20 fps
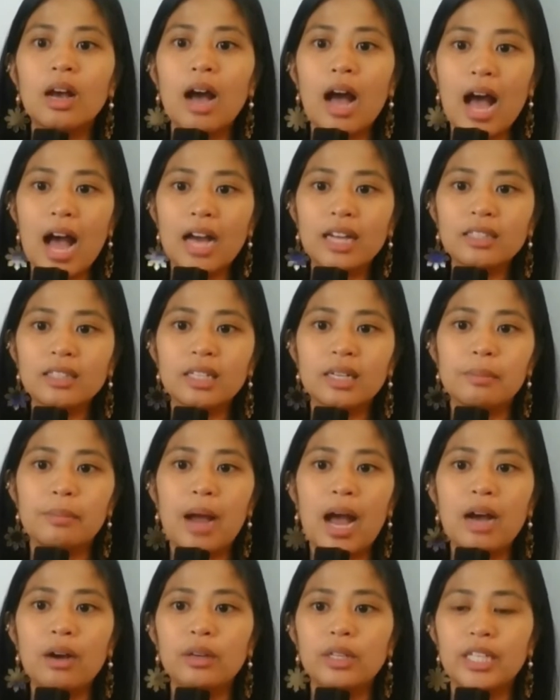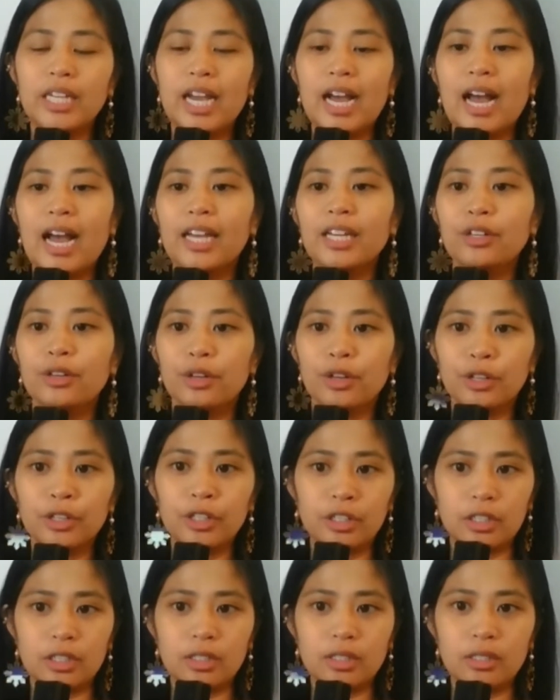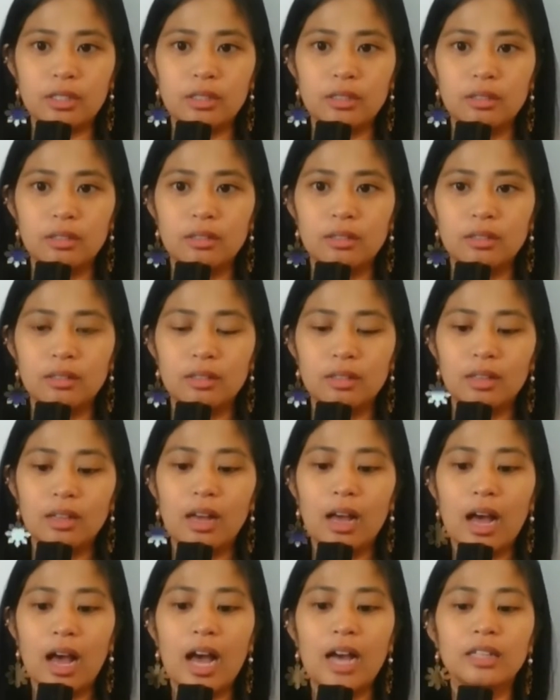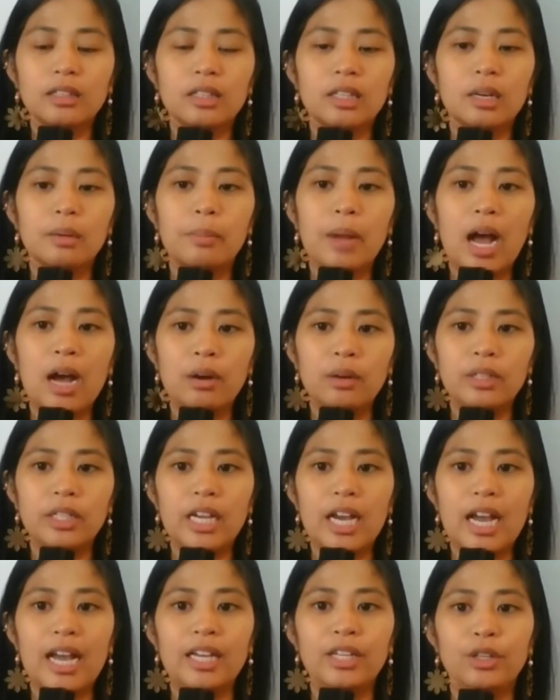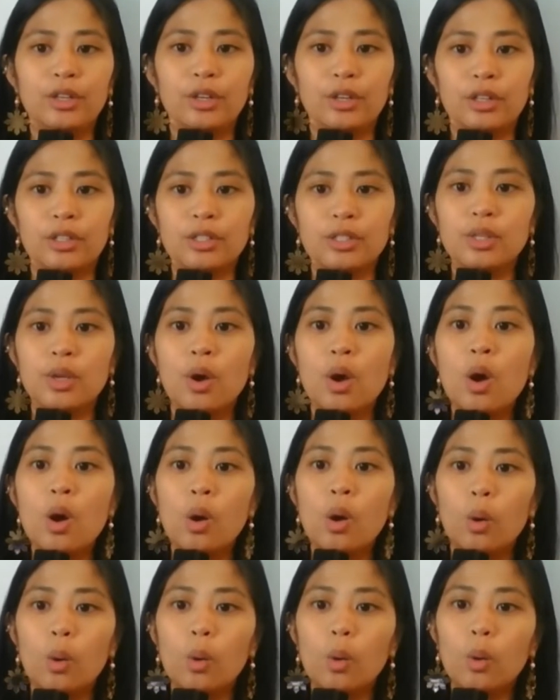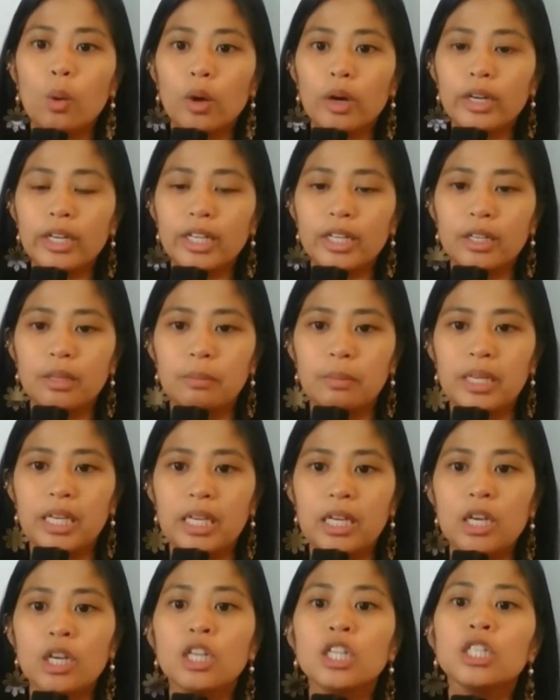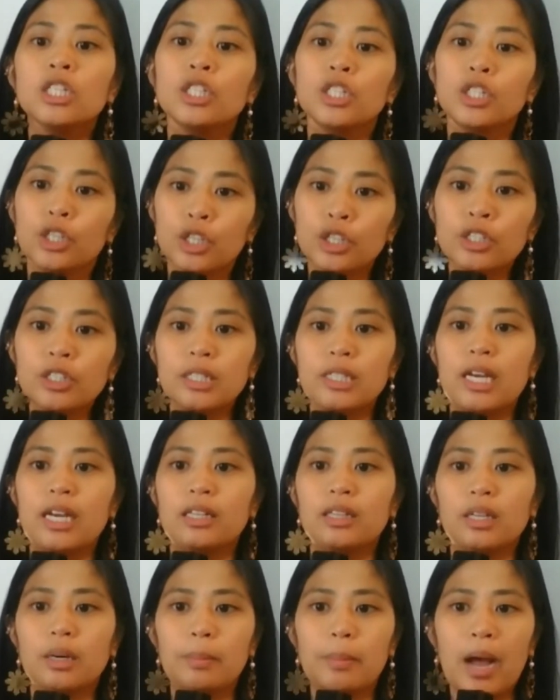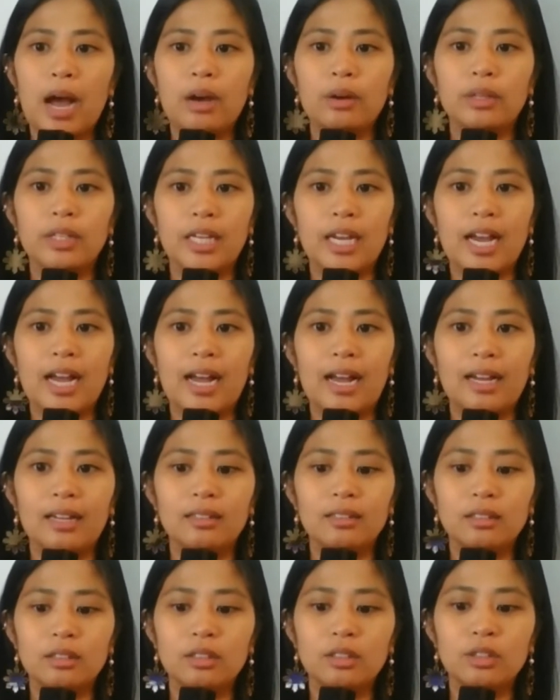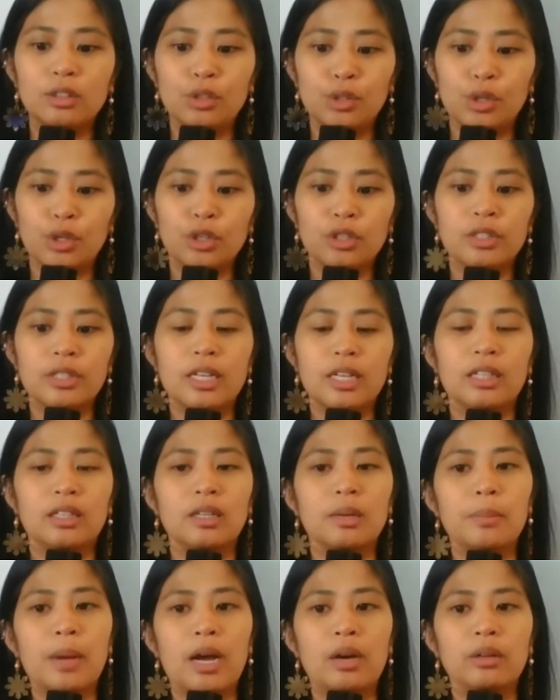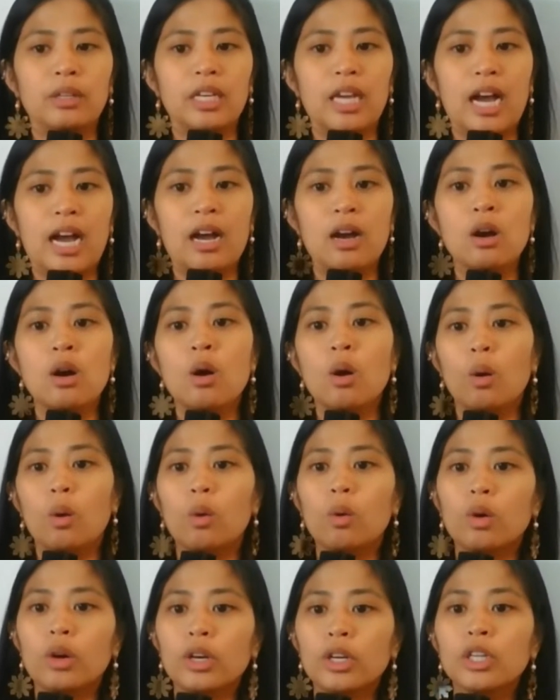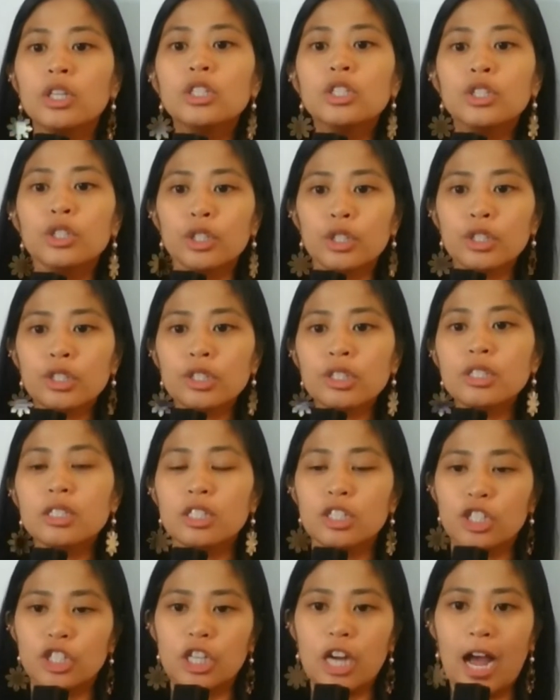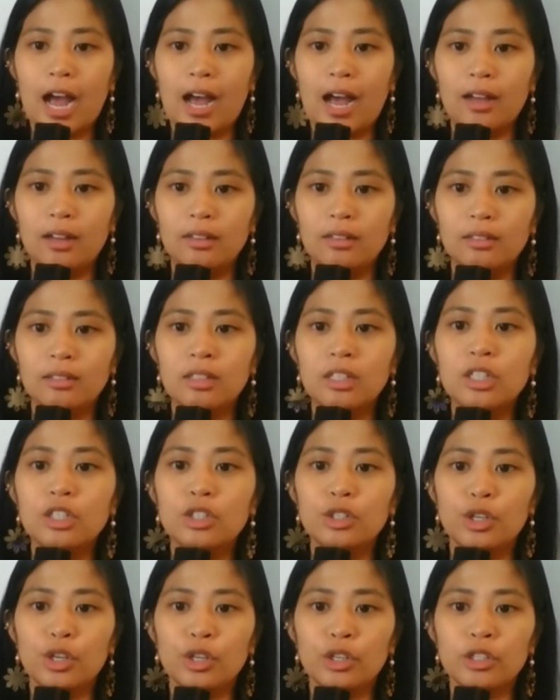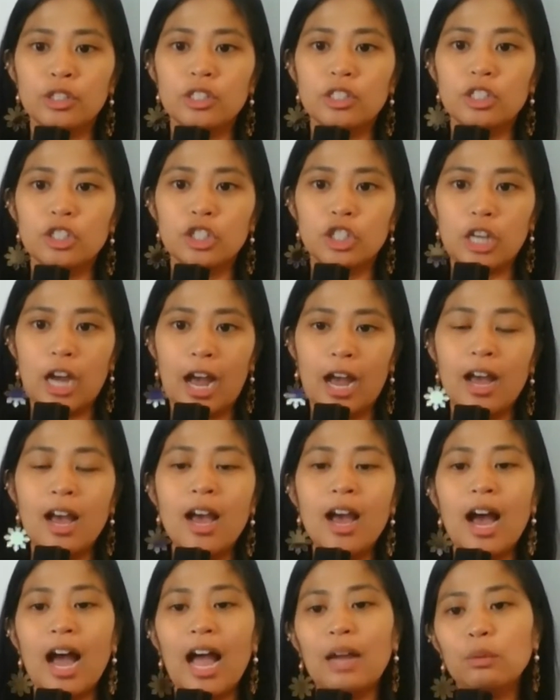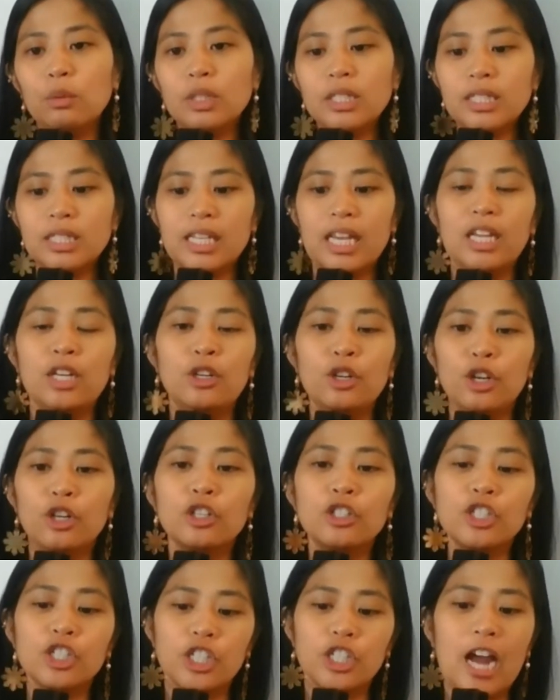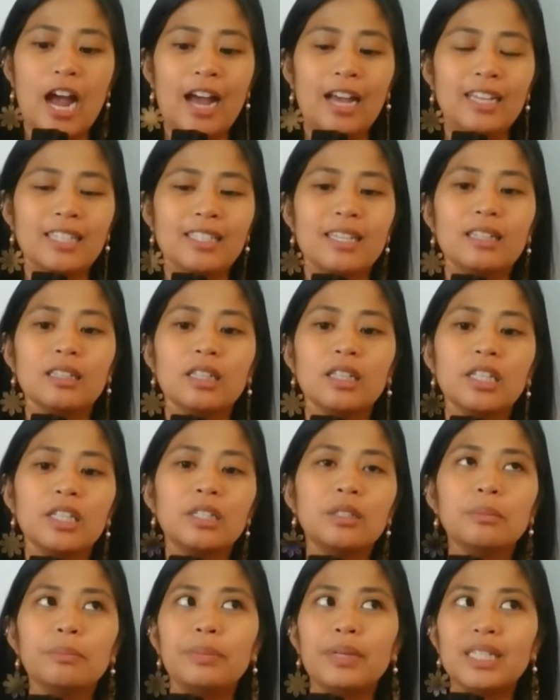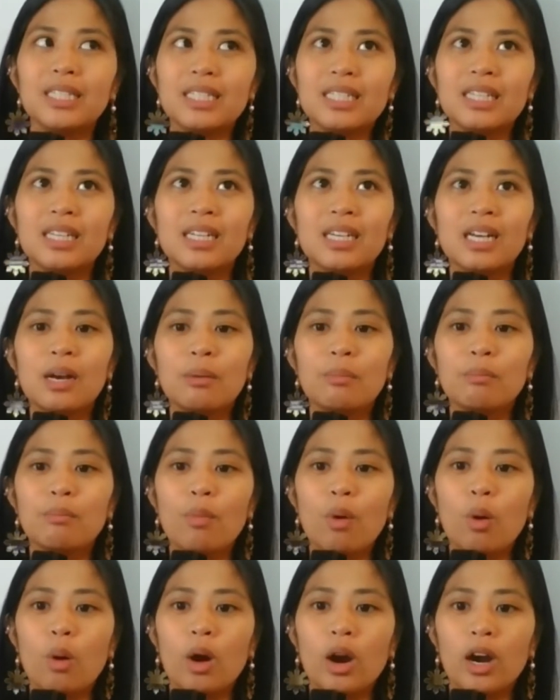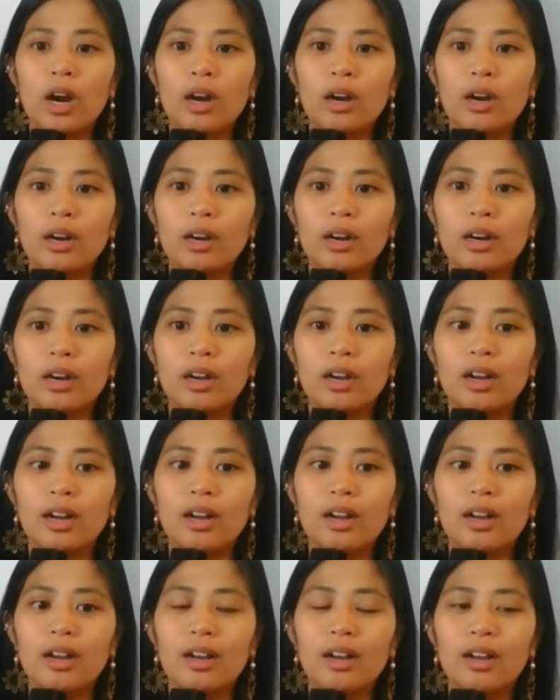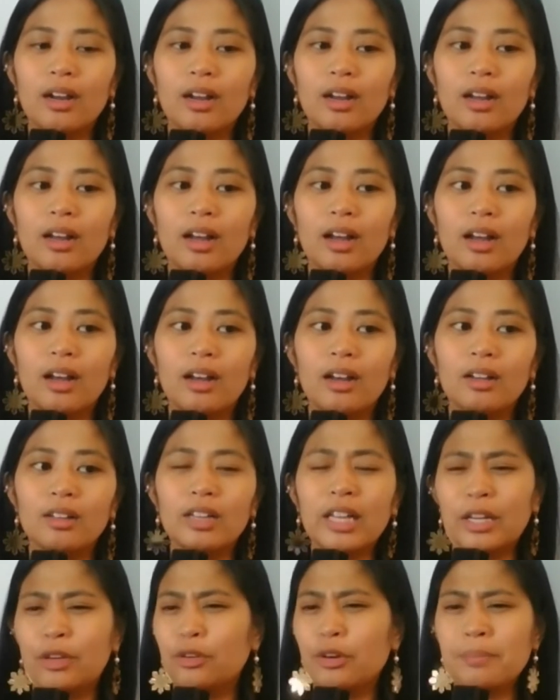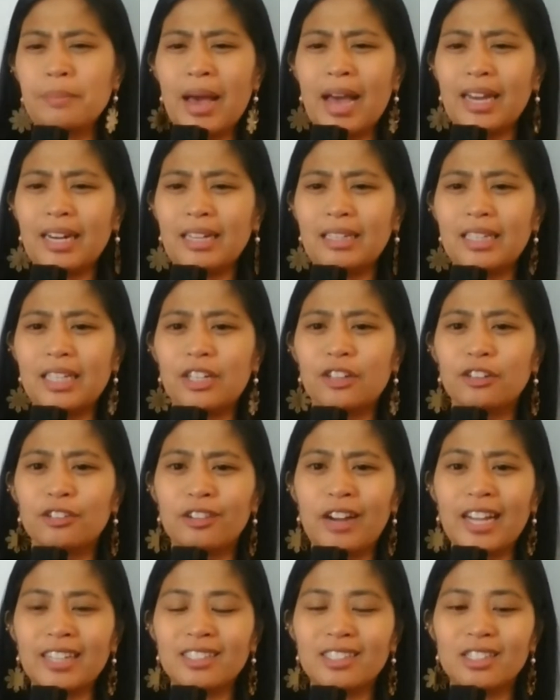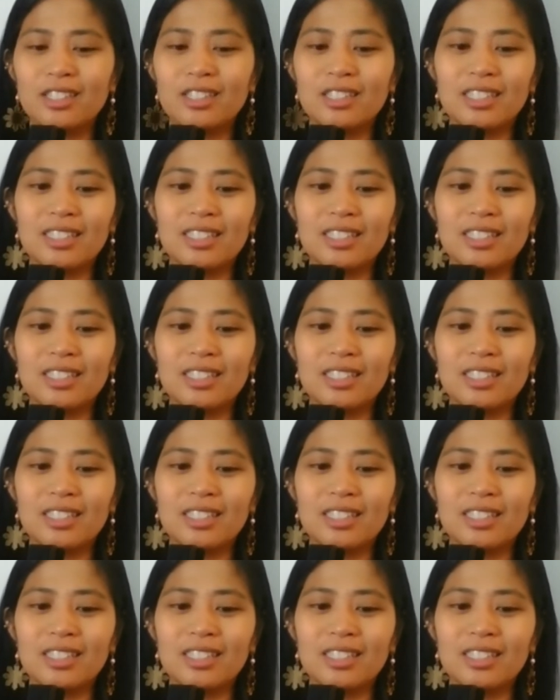ang trabaho niya ay nurse. Ang trabaho niya ay nurse. Or it could be, nurse ang trabaho niya. Nurse ang trabaho niya. Or nurse siya. Nurse siya. I will say nurse siya is a little bit more like grammatically correct because